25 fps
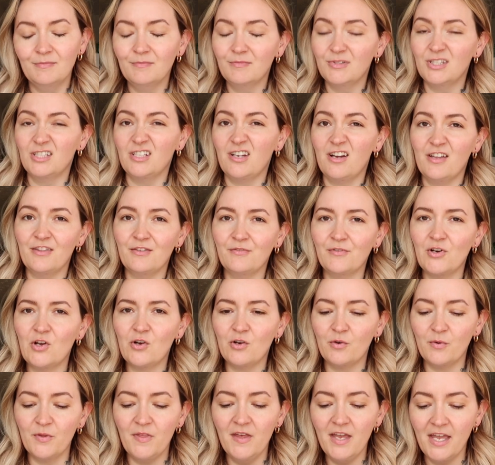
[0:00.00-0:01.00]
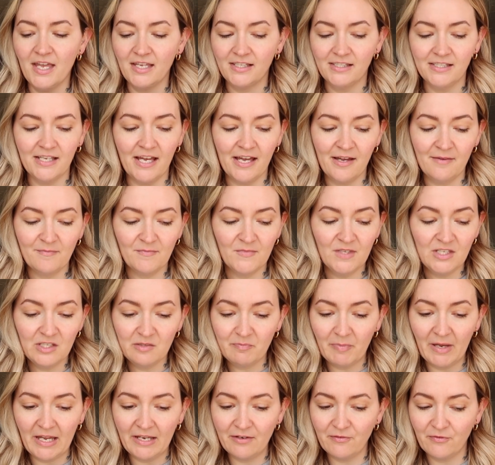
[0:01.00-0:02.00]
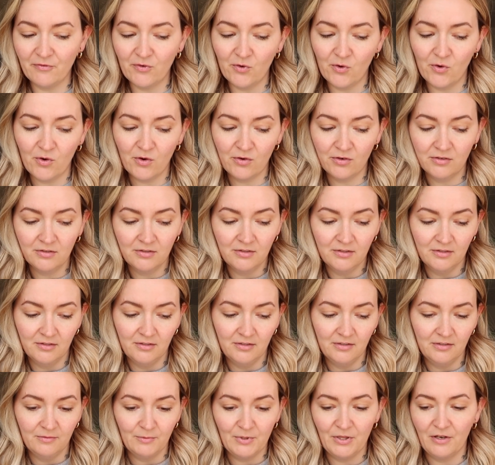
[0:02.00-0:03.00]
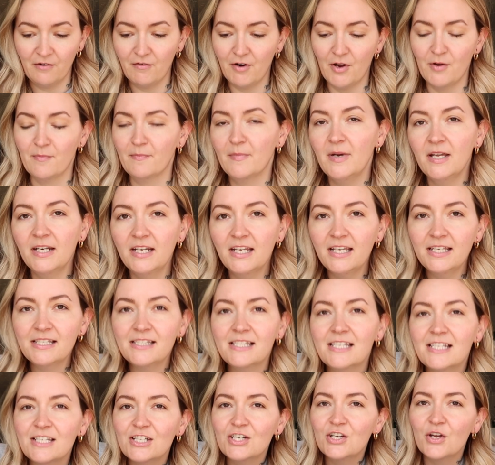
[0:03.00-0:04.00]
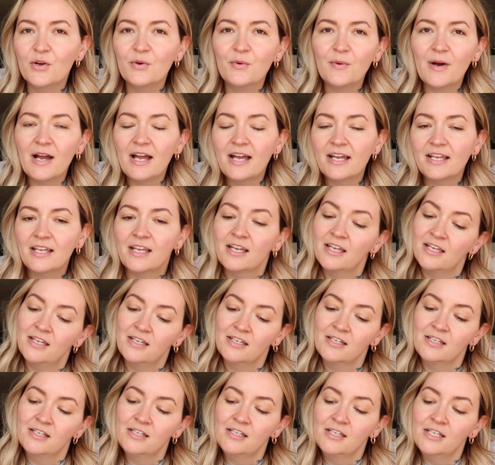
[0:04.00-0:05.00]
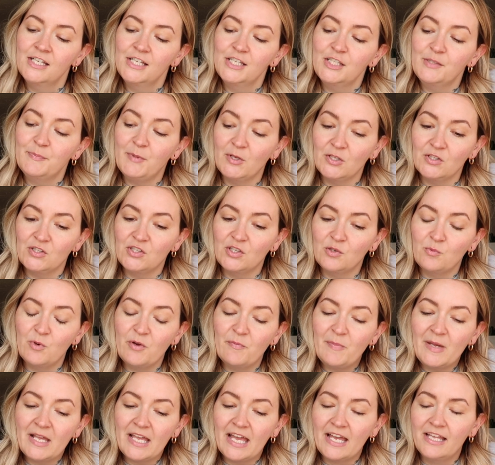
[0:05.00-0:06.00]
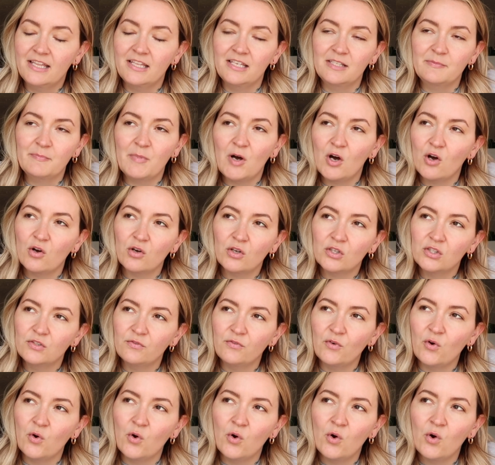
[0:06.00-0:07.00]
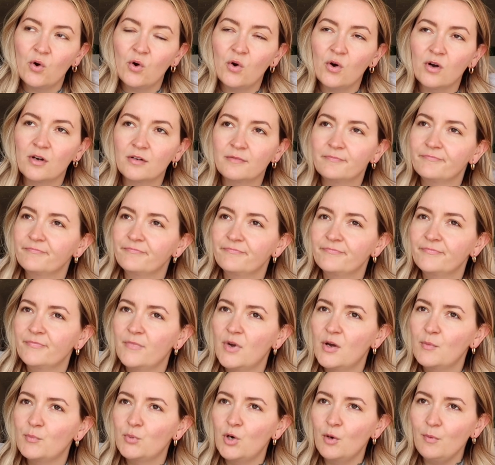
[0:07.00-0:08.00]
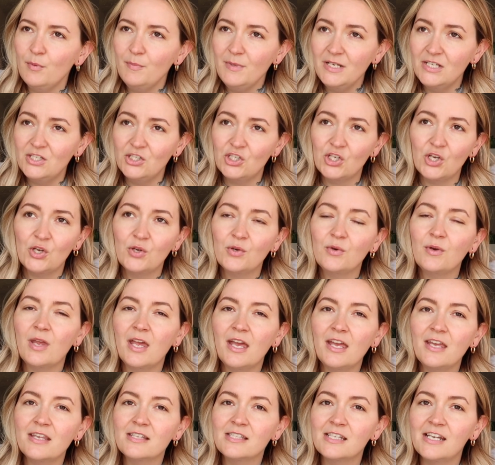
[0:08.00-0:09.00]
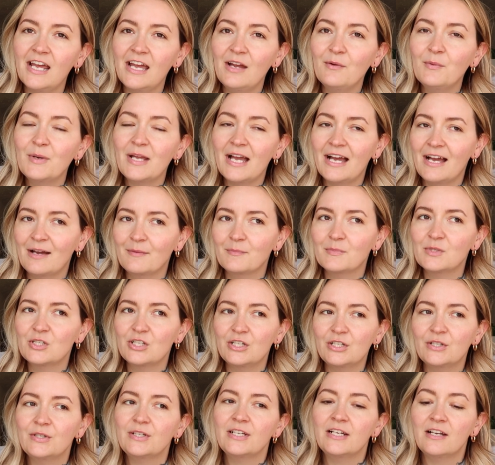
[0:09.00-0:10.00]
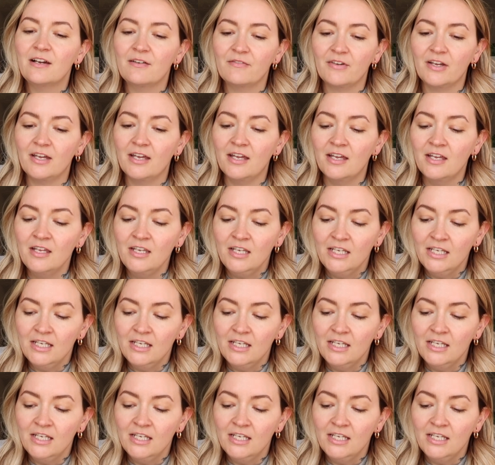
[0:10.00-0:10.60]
start the vlog with this. This is paid for with our own money. It's in no way sponsored. We've been getting this box for probably 2 years now. We absolutely love it.